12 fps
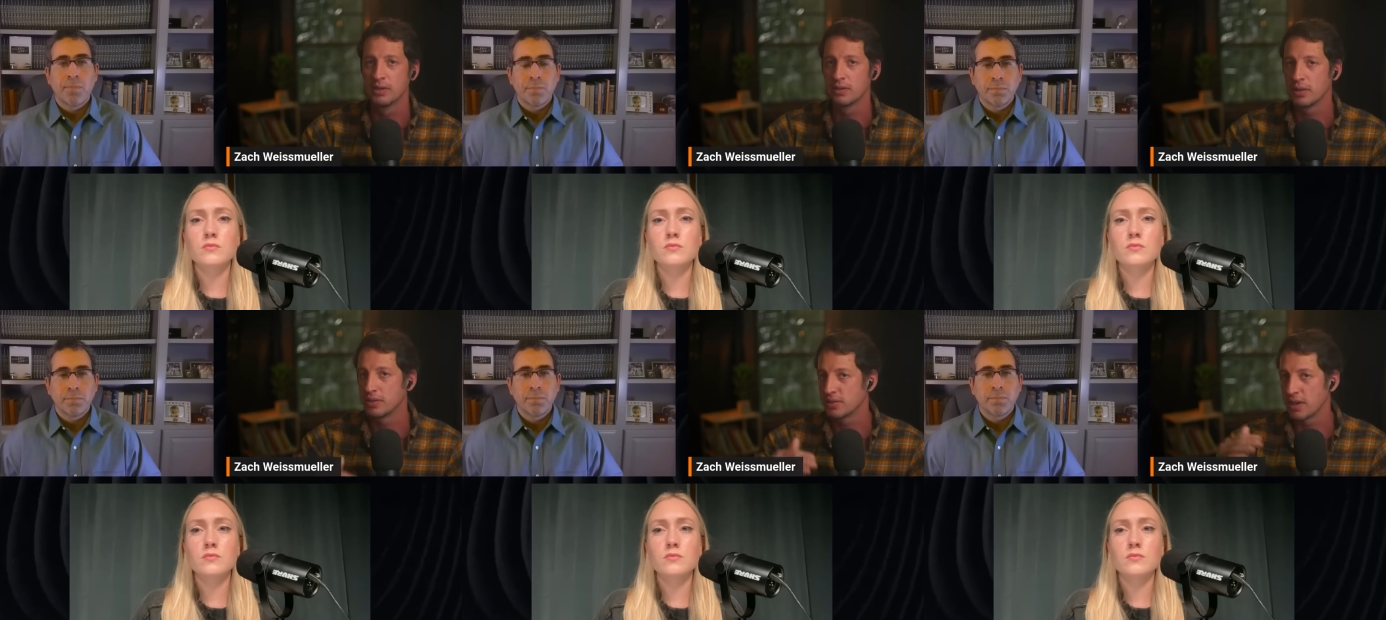
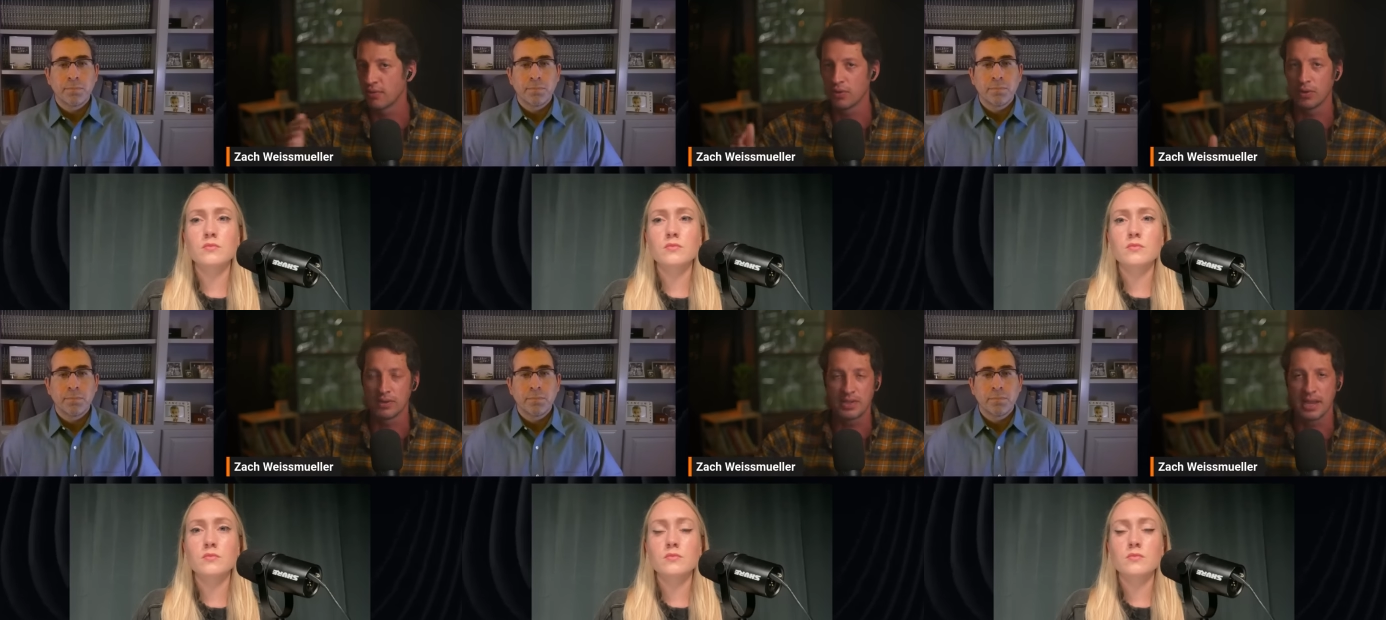
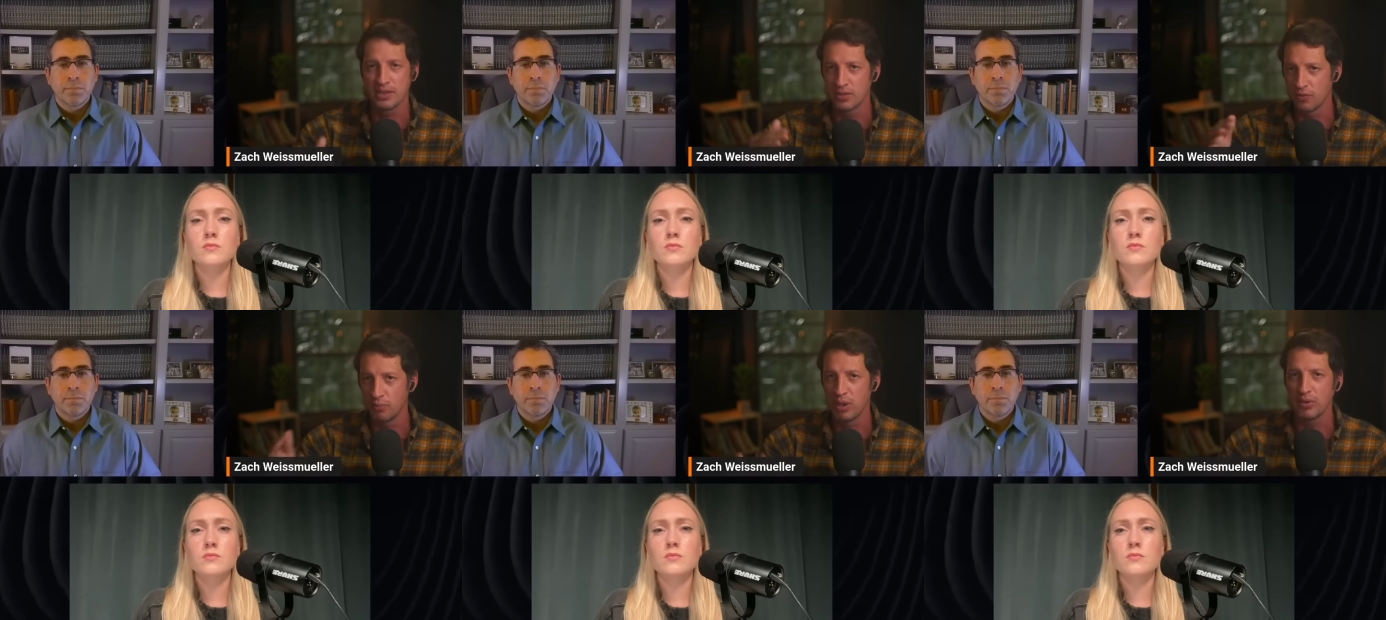Speaker 1: several tens
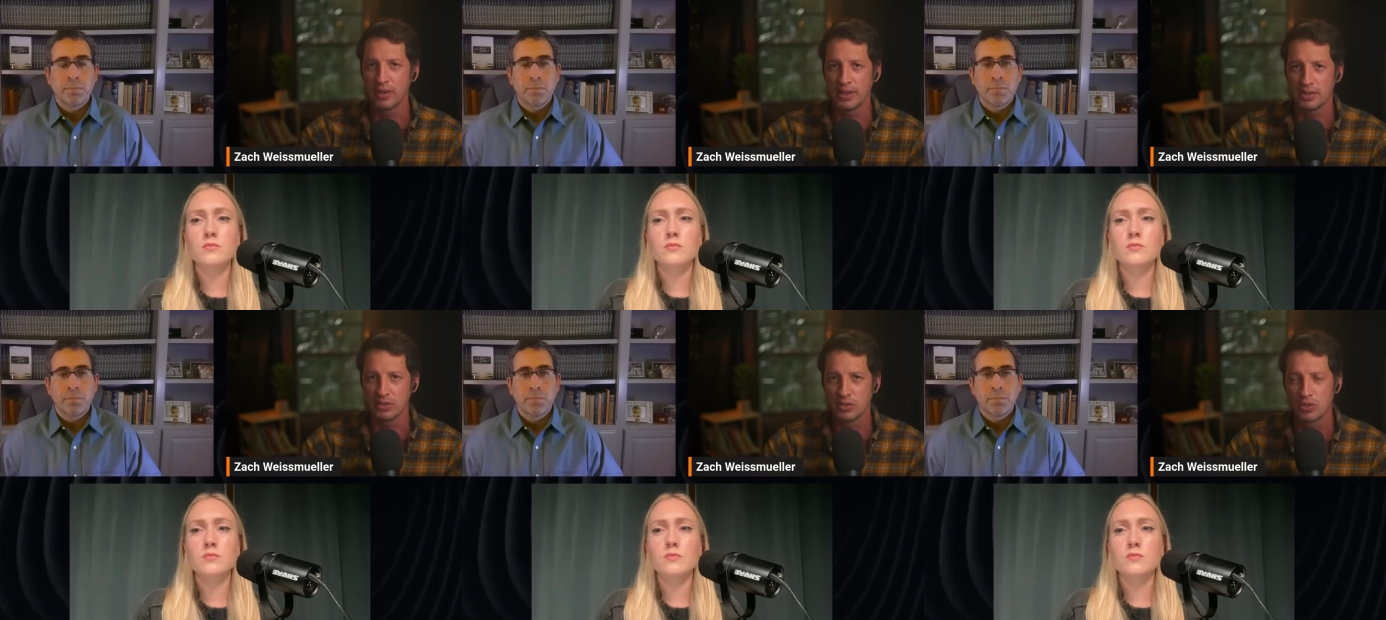of
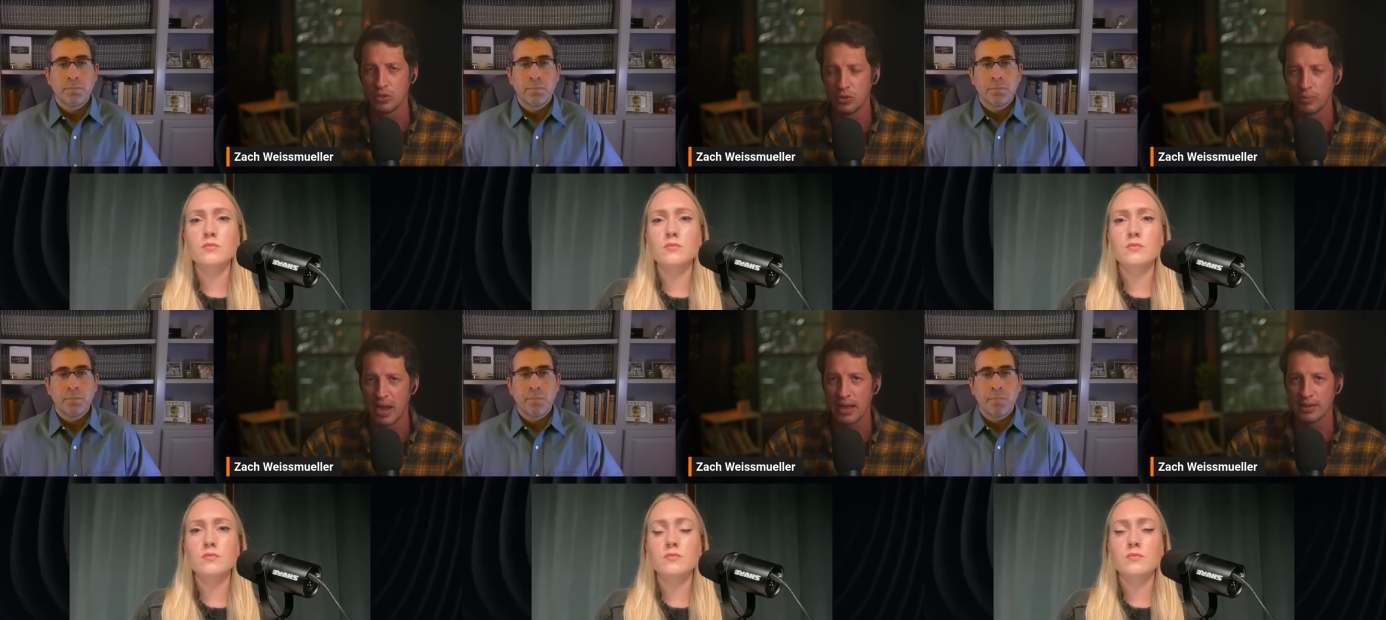billions to
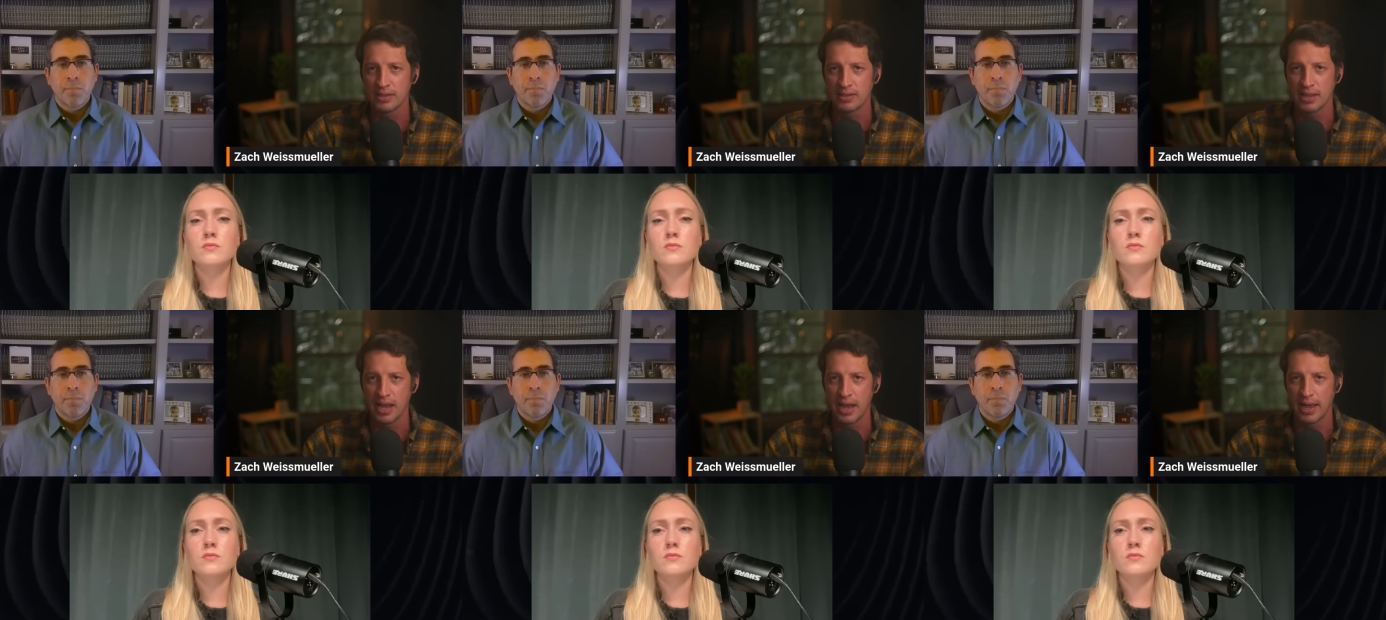
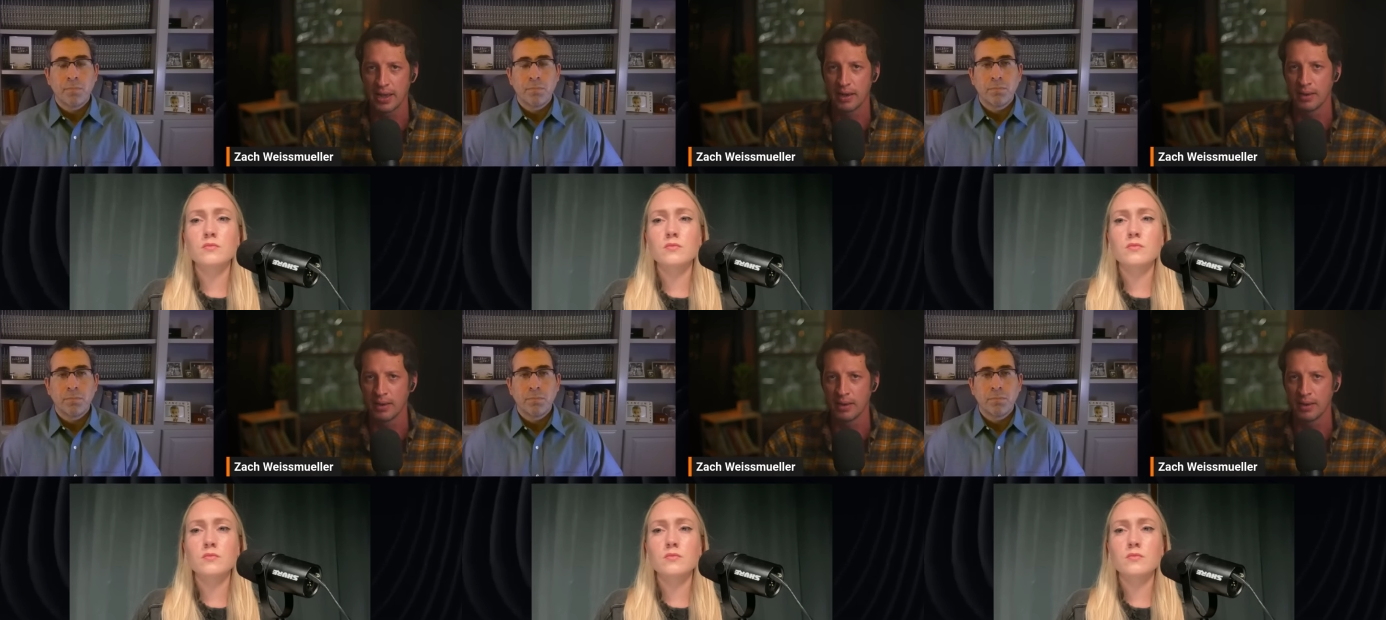Palestine,